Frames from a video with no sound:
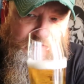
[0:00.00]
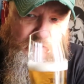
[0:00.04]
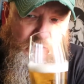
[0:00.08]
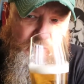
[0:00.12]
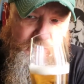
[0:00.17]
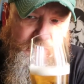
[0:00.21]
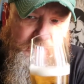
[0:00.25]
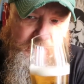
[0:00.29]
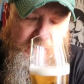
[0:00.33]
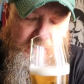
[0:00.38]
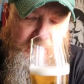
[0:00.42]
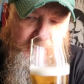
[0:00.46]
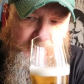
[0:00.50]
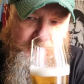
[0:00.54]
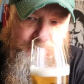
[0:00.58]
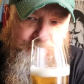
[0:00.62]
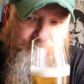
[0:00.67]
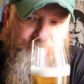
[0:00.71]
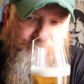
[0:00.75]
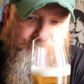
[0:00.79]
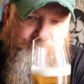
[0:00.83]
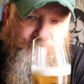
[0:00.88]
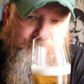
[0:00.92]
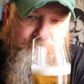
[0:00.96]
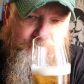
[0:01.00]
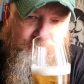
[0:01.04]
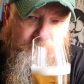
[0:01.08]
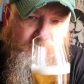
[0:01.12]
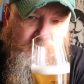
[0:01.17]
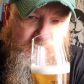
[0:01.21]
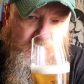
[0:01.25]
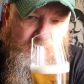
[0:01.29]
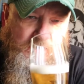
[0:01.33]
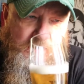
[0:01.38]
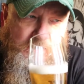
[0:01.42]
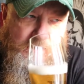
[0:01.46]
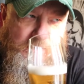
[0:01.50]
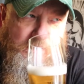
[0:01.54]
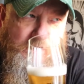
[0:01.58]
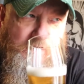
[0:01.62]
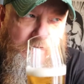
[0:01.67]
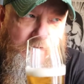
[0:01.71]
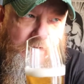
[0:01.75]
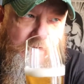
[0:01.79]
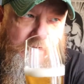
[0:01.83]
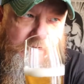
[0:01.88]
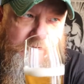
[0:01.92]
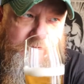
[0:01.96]
gone now,
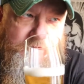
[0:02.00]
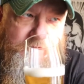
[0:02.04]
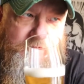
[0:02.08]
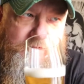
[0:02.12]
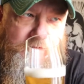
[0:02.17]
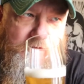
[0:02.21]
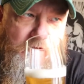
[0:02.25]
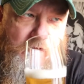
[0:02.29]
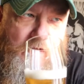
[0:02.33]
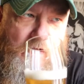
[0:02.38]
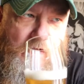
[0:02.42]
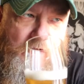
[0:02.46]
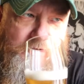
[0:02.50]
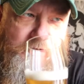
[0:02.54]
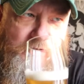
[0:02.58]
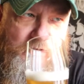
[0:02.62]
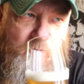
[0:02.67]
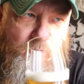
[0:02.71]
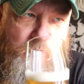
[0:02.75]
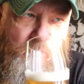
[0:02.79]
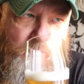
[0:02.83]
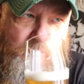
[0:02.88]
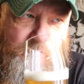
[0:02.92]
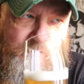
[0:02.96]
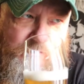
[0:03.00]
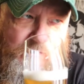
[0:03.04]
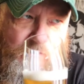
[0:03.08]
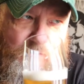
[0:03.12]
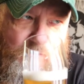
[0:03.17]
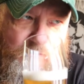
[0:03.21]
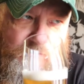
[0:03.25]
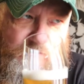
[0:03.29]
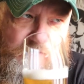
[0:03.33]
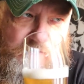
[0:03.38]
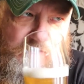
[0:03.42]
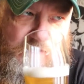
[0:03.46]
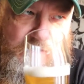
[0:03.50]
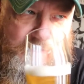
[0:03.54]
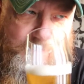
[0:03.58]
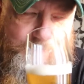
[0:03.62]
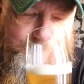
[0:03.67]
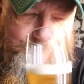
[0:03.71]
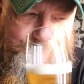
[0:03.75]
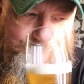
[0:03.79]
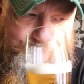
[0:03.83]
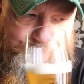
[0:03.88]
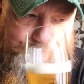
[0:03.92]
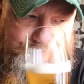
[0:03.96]
and I don't know what was causing that,
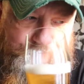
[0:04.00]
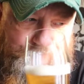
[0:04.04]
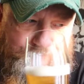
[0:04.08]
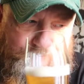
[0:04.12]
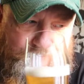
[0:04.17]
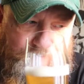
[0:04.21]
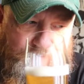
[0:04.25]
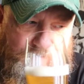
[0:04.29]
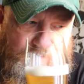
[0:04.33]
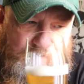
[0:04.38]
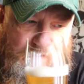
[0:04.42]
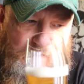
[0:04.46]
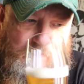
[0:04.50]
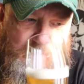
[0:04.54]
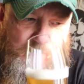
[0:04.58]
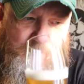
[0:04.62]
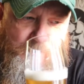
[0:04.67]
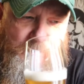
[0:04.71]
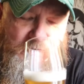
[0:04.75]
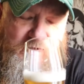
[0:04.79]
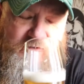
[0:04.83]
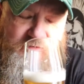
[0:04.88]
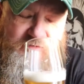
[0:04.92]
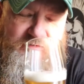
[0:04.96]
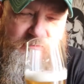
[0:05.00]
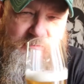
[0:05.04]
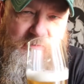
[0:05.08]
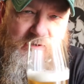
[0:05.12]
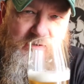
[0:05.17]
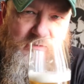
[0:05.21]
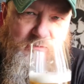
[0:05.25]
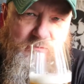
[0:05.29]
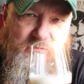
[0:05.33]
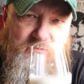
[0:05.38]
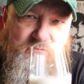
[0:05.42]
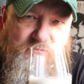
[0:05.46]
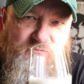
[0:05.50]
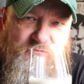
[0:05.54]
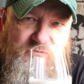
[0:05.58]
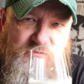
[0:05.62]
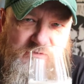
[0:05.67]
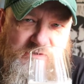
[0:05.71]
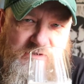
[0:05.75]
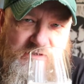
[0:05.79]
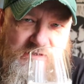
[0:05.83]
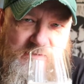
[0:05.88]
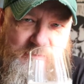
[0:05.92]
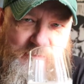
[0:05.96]
but it smelled
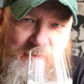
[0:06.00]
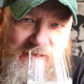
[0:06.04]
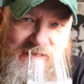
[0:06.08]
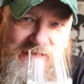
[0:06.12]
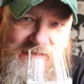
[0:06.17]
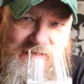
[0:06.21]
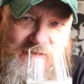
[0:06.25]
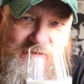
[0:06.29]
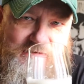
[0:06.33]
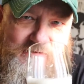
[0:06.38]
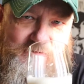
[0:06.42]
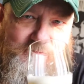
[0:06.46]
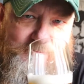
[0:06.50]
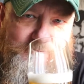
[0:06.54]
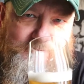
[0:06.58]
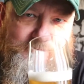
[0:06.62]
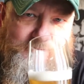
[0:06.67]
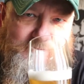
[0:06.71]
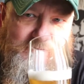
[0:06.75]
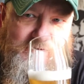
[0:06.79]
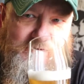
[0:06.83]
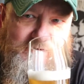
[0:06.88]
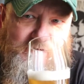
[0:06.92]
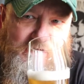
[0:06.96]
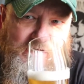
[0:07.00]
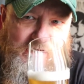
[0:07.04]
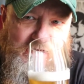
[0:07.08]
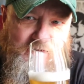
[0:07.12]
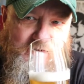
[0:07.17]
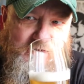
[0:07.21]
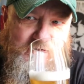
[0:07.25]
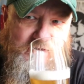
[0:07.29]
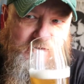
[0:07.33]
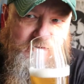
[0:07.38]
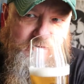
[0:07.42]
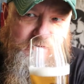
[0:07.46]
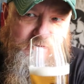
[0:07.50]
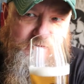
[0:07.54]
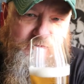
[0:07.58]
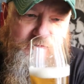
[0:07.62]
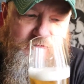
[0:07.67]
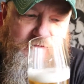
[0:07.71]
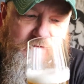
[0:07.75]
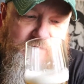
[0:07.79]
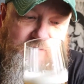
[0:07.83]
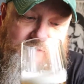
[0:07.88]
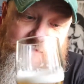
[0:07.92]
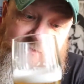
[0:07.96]
really bad. Now that
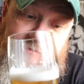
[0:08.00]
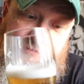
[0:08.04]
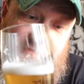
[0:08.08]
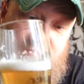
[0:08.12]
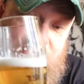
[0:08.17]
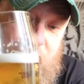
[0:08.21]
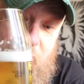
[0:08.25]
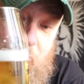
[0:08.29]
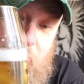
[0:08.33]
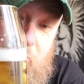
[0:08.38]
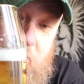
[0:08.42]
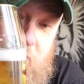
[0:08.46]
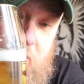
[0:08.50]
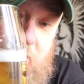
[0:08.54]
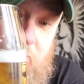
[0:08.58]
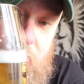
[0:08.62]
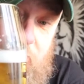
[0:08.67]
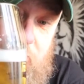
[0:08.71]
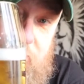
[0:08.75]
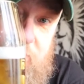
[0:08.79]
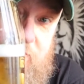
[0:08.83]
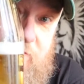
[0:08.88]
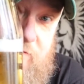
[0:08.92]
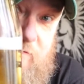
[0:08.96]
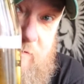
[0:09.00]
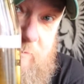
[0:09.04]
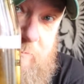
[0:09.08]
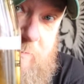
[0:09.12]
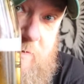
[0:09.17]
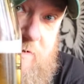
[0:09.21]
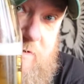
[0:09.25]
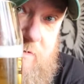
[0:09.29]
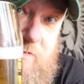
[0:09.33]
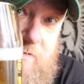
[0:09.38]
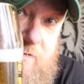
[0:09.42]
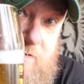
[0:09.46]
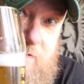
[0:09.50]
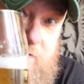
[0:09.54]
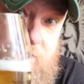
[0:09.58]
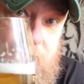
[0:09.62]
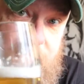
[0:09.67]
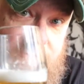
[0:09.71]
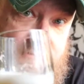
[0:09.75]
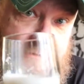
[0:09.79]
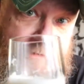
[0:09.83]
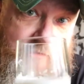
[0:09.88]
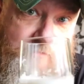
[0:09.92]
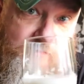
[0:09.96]
this is still cold, this has been in the
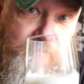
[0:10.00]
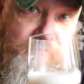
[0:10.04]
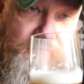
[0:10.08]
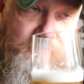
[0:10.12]
fridge